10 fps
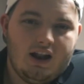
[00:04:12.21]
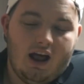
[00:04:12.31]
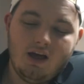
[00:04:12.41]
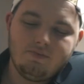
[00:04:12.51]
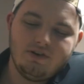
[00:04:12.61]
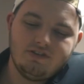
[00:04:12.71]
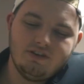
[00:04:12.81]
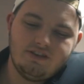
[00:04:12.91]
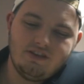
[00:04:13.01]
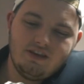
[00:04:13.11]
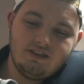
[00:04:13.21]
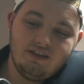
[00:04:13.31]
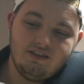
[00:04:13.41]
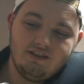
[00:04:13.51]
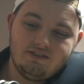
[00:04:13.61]
I personally think
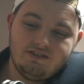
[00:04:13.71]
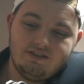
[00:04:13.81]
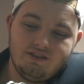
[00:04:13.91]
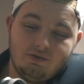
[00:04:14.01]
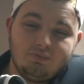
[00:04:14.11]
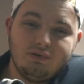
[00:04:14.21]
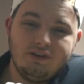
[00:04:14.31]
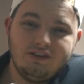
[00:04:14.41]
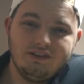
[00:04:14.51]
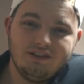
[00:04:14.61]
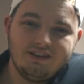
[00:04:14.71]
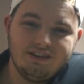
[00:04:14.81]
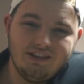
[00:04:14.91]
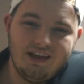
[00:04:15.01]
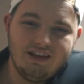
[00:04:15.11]
that this is a pretty good
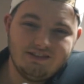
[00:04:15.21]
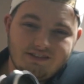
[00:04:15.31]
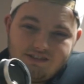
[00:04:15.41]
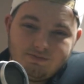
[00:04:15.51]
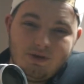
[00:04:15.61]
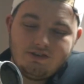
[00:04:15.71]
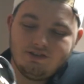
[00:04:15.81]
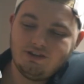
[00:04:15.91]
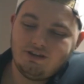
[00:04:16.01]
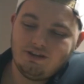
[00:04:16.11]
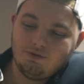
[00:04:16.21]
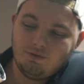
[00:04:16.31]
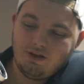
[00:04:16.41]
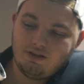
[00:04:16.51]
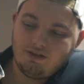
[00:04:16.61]
looking lens, especially
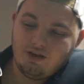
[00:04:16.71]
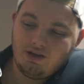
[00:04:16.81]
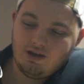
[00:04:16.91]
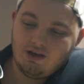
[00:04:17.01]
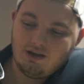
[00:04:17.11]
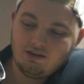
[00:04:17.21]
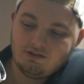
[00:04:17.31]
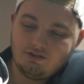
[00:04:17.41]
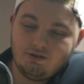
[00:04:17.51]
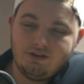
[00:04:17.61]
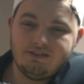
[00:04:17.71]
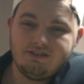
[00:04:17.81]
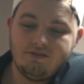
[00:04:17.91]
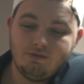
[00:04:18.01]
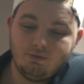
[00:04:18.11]
with a Sony
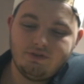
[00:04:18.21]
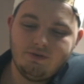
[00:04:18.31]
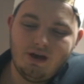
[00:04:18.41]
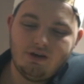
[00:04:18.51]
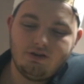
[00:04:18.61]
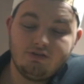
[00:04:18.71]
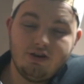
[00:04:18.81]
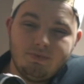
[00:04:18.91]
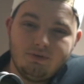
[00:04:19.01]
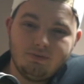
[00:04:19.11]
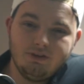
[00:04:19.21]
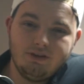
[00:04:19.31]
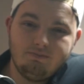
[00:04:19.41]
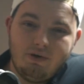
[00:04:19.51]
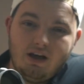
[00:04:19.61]
a7 with the battery grip. It
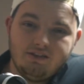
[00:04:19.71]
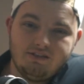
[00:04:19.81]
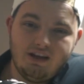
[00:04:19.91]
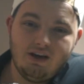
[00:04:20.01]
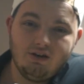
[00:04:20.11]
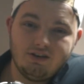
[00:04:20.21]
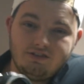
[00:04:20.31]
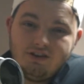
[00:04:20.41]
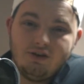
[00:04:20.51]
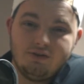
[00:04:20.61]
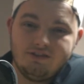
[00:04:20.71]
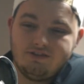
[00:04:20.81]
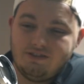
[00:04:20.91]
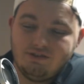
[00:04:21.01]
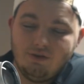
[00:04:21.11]
really balances out because you know
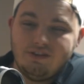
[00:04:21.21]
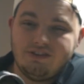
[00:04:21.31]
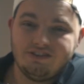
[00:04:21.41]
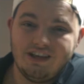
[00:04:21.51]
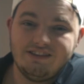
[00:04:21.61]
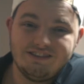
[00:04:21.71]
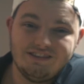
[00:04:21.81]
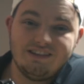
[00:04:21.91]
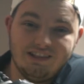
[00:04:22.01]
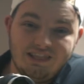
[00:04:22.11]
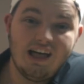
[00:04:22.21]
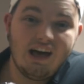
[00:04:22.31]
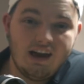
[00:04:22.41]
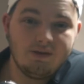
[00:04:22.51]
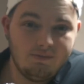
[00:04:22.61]
these these old vintage lenses, it's a
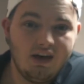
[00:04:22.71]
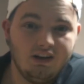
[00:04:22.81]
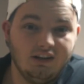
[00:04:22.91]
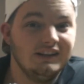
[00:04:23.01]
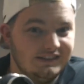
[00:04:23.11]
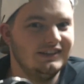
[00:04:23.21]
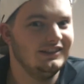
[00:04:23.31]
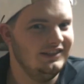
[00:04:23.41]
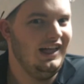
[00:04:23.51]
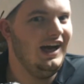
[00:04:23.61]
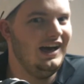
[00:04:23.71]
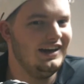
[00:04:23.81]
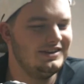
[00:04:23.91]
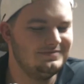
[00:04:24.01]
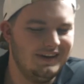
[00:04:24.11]
lot of metal. It's a
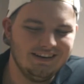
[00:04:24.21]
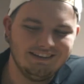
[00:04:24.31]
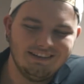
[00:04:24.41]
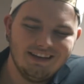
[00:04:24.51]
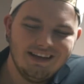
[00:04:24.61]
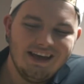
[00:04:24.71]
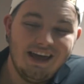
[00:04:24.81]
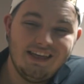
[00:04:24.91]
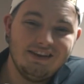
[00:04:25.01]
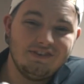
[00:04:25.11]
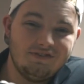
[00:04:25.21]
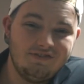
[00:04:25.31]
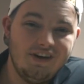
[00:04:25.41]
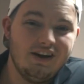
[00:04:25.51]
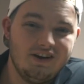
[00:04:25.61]
lot of metal, and they're
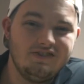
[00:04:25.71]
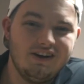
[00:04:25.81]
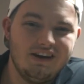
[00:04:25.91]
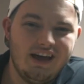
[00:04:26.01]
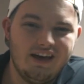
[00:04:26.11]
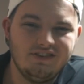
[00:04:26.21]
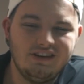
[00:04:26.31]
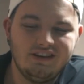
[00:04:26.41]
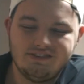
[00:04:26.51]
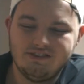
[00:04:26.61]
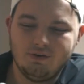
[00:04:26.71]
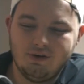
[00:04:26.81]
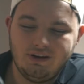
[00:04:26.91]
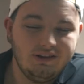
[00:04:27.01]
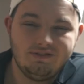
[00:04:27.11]
very very heavy. So
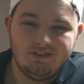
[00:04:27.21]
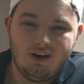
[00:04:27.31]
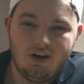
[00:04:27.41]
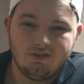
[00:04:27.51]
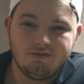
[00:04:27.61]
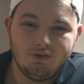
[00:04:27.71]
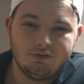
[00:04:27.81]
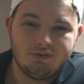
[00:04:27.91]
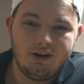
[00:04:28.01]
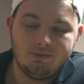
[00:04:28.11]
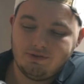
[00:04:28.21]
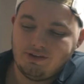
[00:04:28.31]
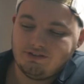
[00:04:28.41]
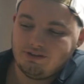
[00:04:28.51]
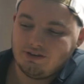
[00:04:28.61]
uh, even on a full frame
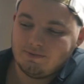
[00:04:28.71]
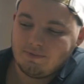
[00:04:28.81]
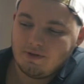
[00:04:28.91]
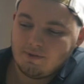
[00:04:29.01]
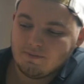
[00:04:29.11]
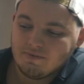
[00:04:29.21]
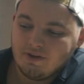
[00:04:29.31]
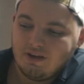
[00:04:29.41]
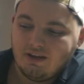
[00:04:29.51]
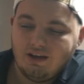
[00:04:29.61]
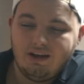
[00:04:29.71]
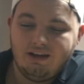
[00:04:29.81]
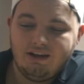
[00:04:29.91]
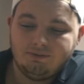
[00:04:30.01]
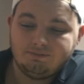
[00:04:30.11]
sensor
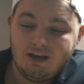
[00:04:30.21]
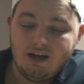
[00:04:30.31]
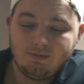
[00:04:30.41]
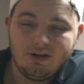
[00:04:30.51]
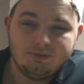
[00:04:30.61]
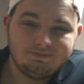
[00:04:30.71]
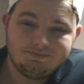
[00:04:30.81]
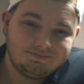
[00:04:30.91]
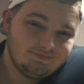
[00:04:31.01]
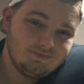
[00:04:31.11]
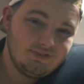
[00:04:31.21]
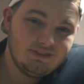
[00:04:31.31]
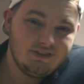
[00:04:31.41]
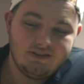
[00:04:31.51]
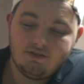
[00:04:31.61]
uh, camera,
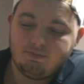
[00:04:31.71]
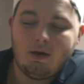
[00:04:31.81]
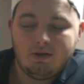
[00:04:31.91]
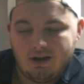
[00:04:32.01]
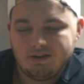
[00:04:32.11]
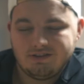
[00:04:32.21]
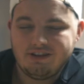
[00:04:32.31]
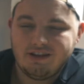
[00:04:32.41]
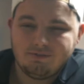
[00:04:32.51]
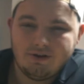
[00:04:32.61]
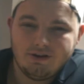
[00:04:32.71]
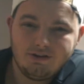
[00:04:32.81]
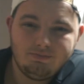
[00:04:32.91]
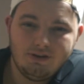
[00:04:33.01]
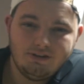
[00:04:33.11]
despite I, mean, I understand it's
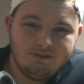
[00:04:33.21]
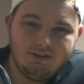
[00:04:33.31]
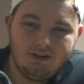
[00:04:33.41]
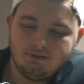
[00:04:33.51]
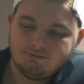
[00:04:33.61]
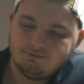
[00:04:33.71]
mirrorless, but you know,